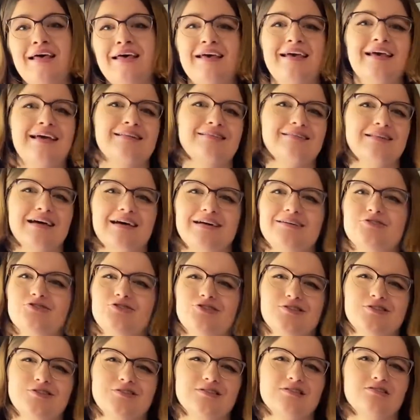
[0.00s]
and that
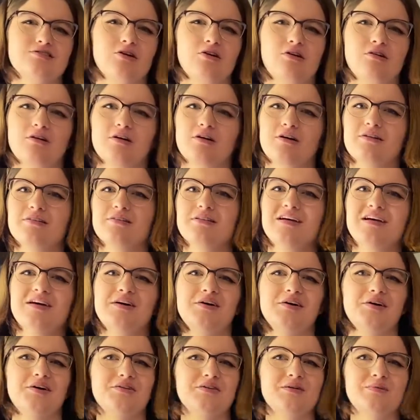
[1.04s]
just is all
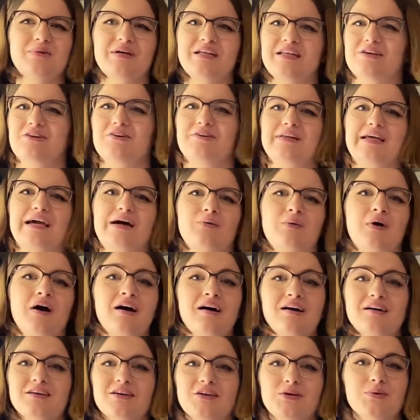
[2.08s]
depending on how
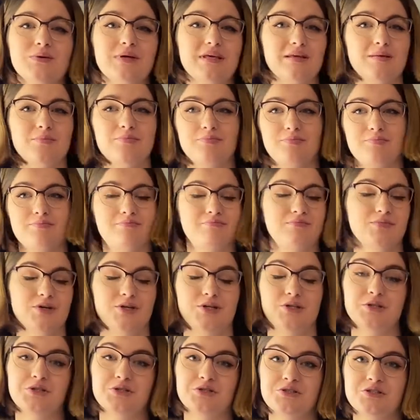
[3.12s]
hot you keep
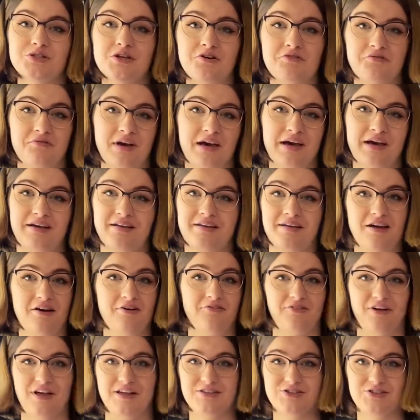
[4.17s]
your stove at and how
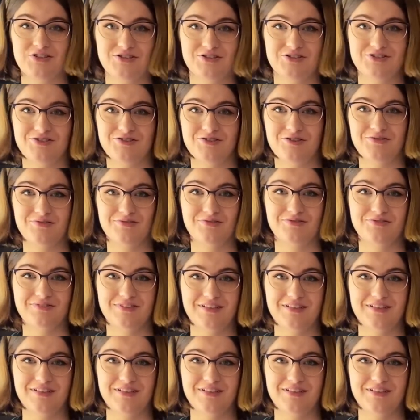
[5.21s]
fast your stove